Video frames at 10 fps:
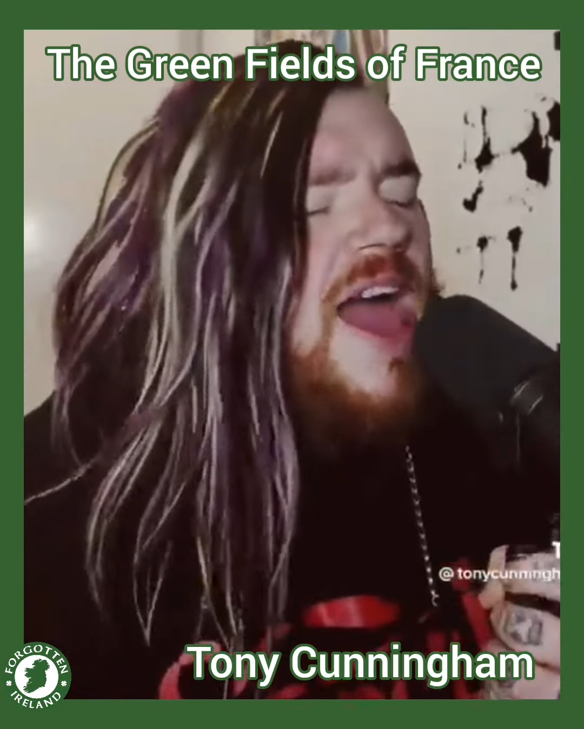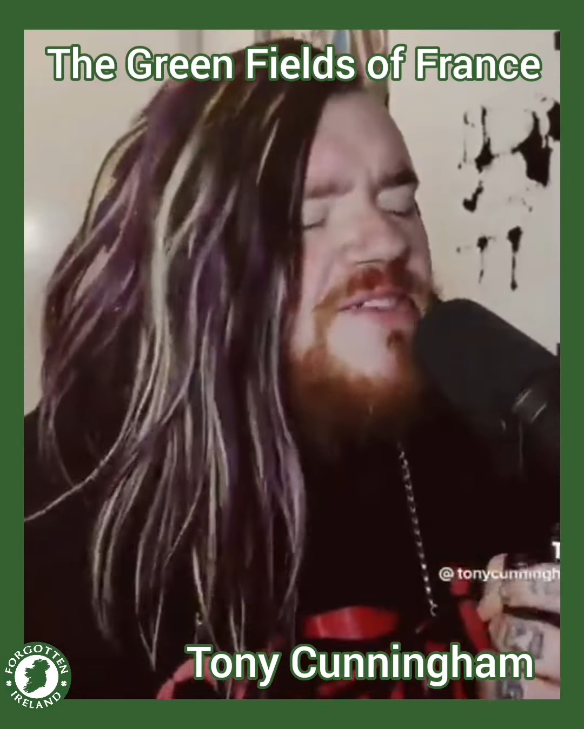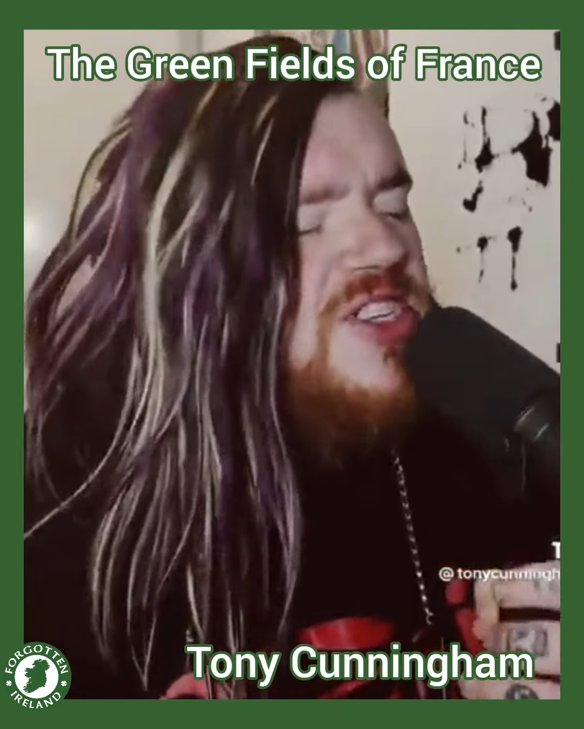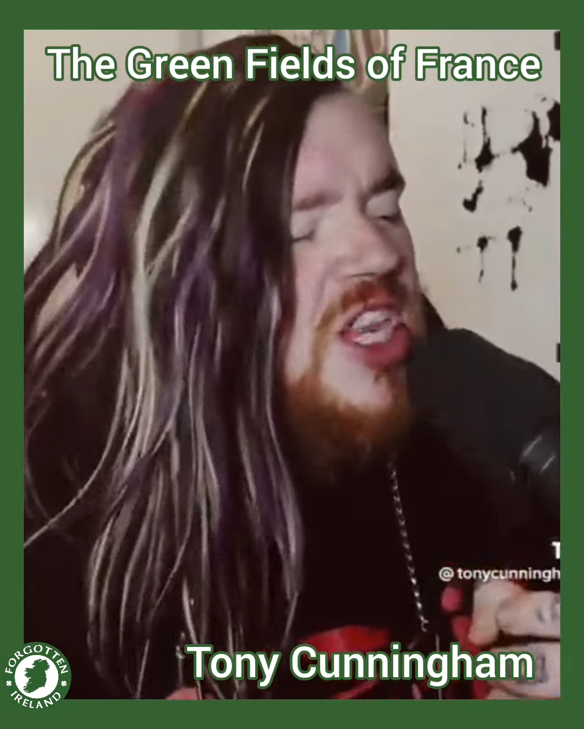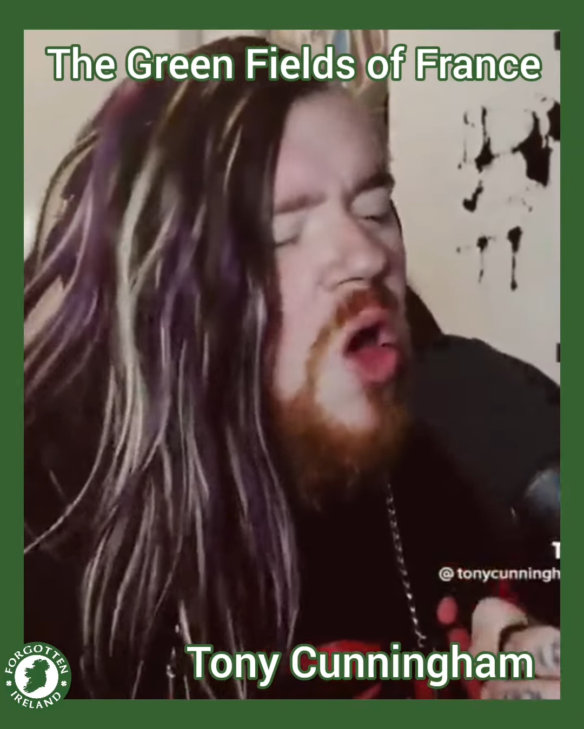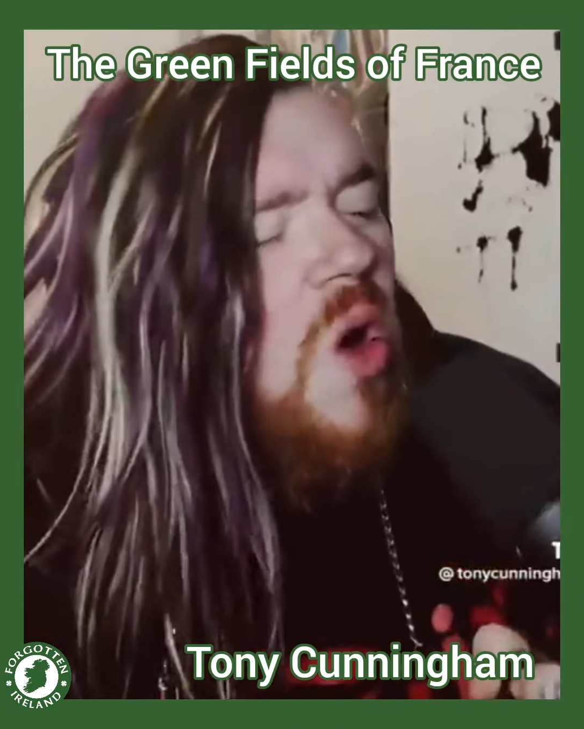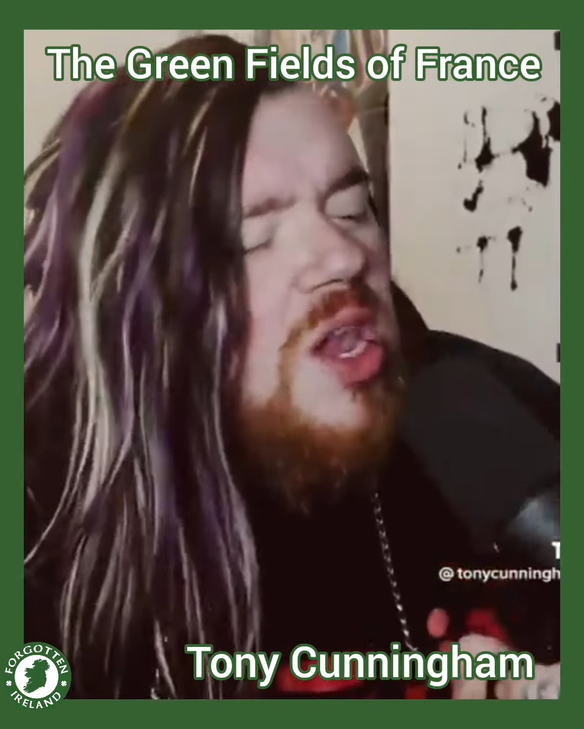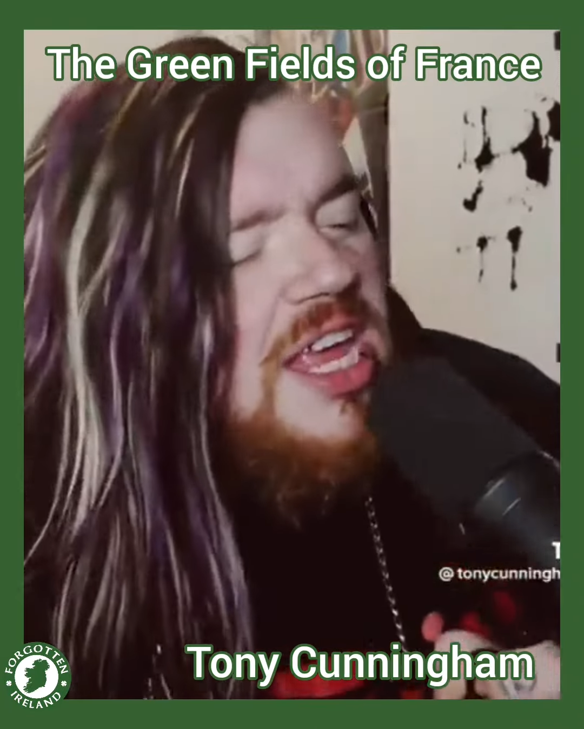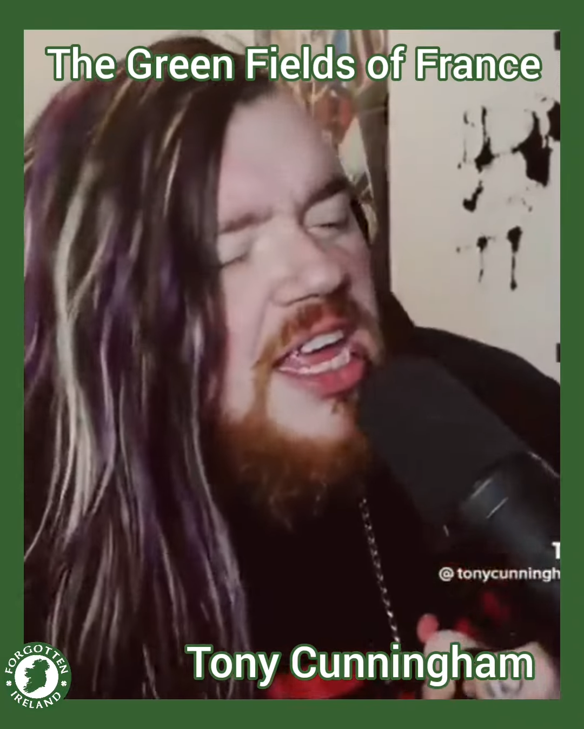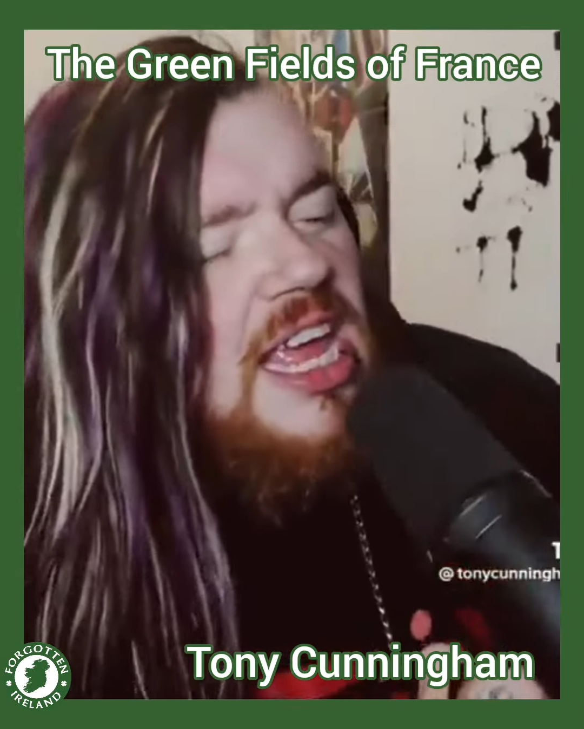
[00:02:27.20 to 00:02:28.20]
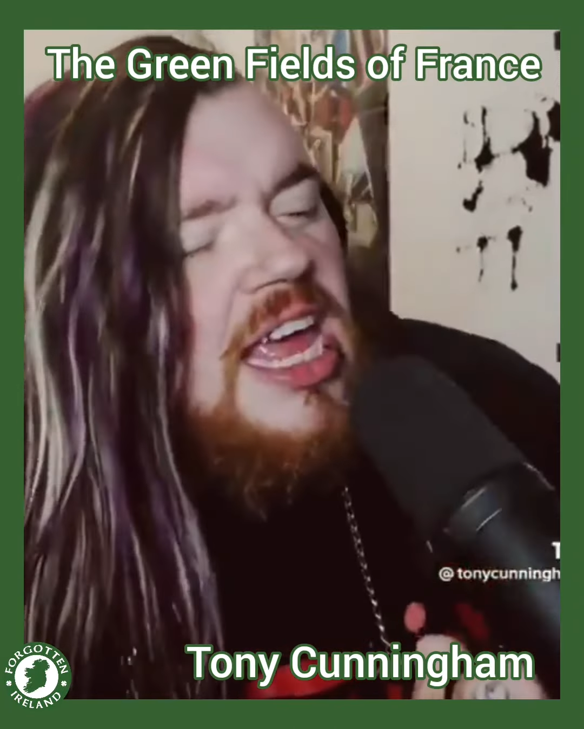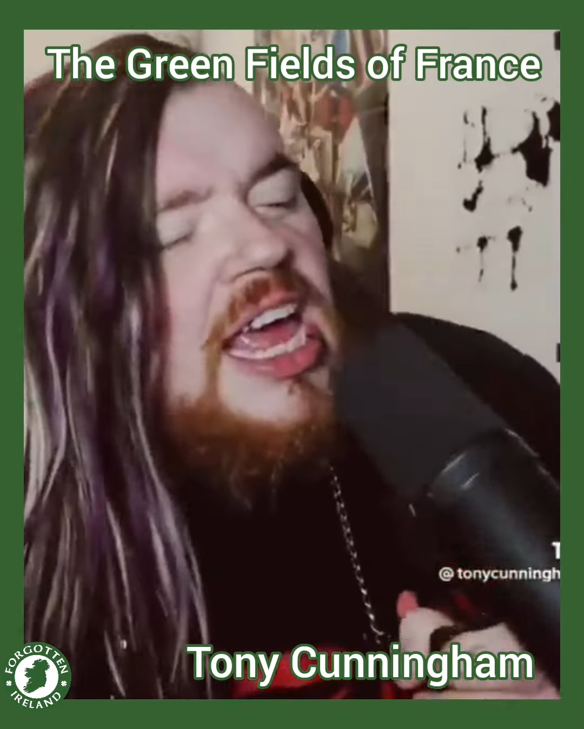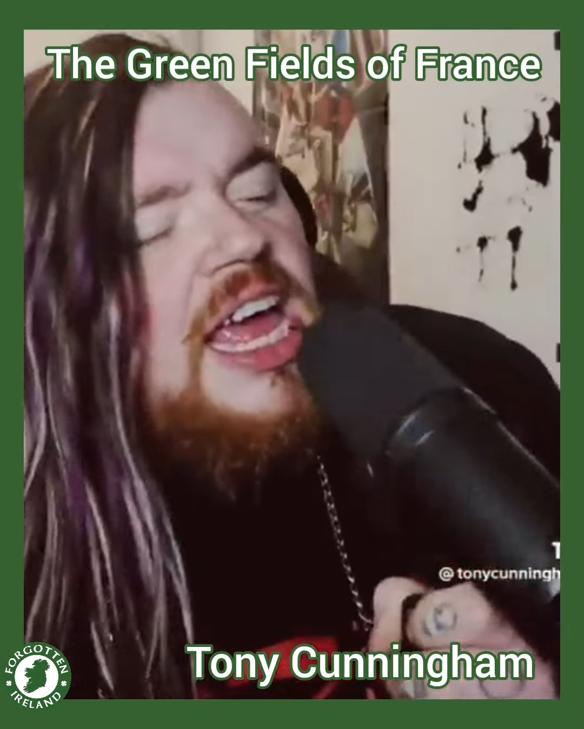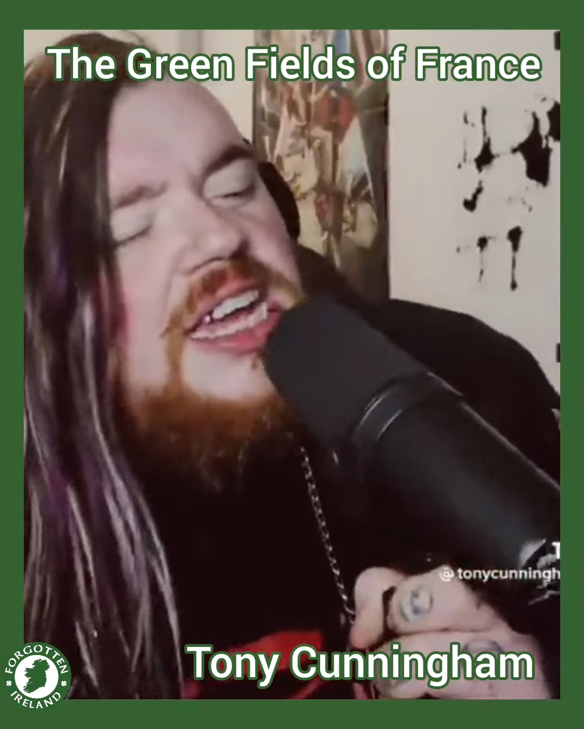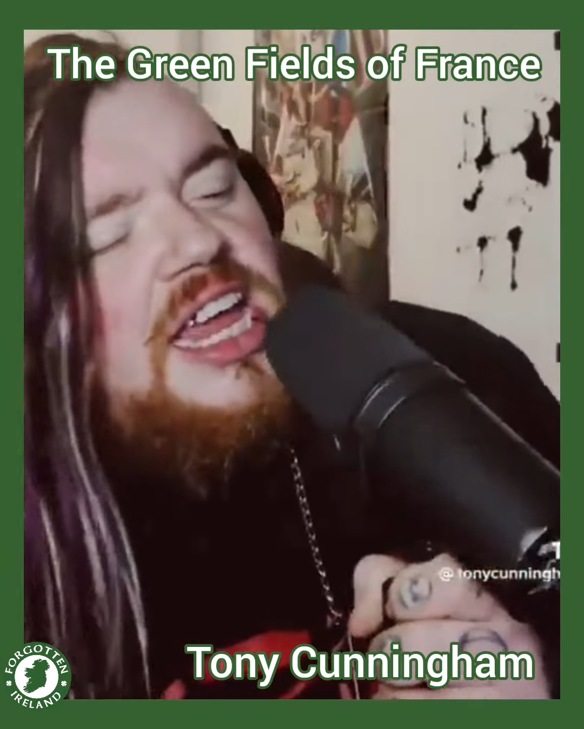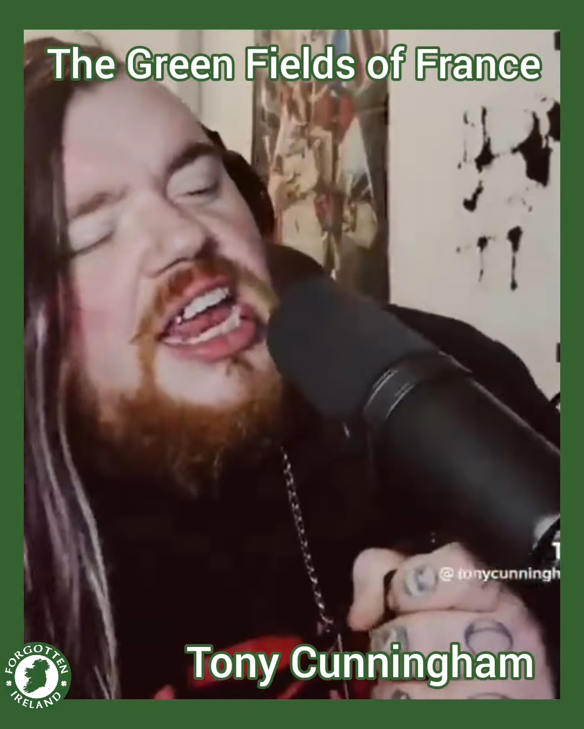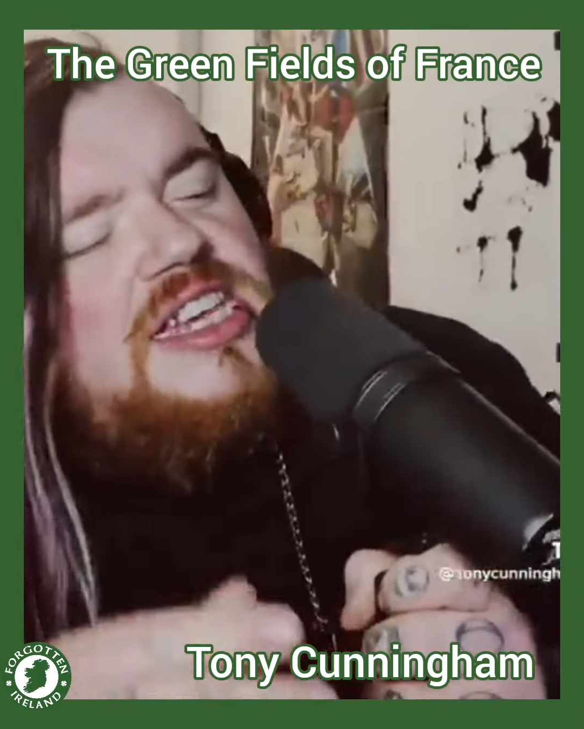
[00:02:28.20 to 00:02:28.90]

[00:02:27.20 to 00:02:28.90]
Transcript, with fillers: slowly did